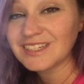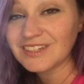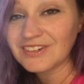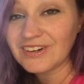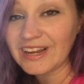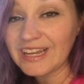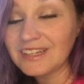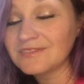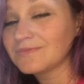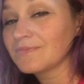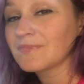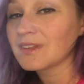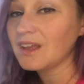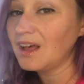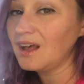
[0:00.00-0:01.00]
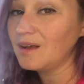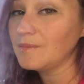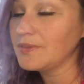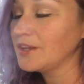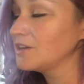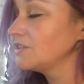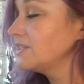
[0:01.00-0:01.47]
Right?
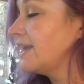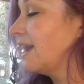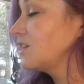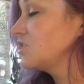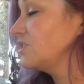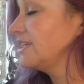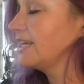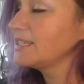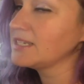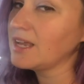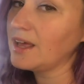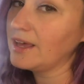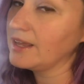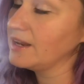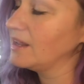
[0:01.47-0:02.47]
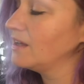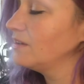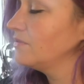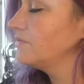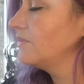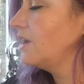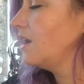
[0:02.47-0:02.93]
There's actually a ton
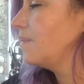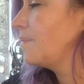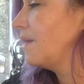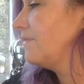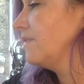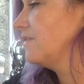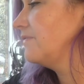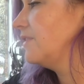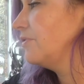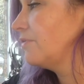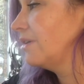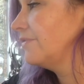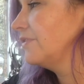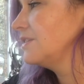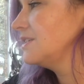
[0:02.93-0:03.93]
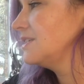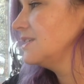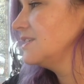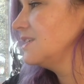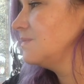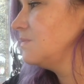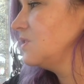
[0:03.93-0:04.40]
of perfect fifth
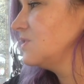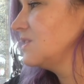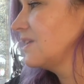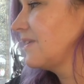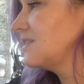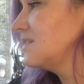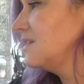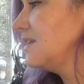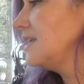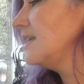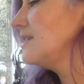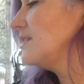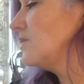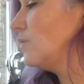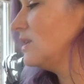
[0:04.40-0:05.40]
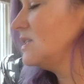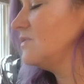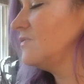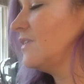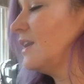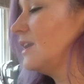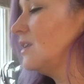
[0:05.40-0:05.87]
references in music. That's an easy one to
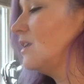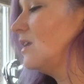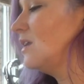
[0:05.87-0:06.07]
find.